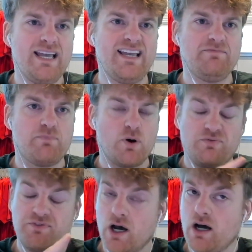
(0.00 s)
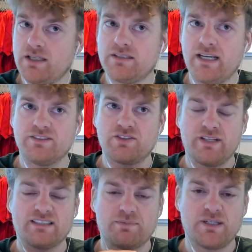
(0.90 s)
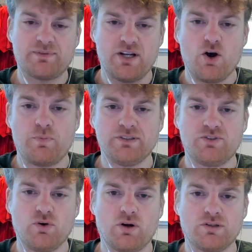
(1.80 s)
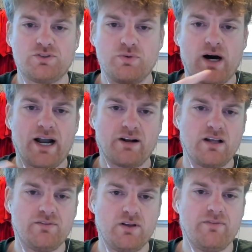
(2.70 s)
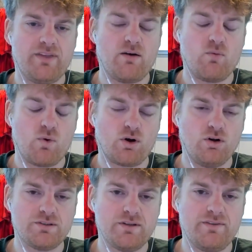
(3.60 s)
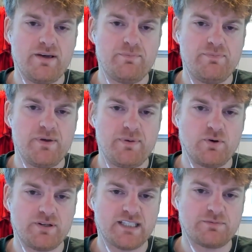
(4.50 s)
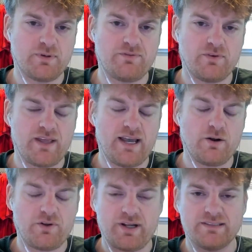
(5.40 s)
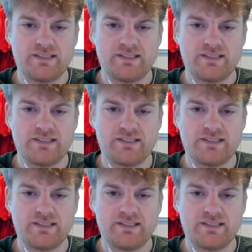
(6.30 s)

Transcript: it both does and certainly has a perception it opens doors to a higher level of that world that people are desperate for they or their kids to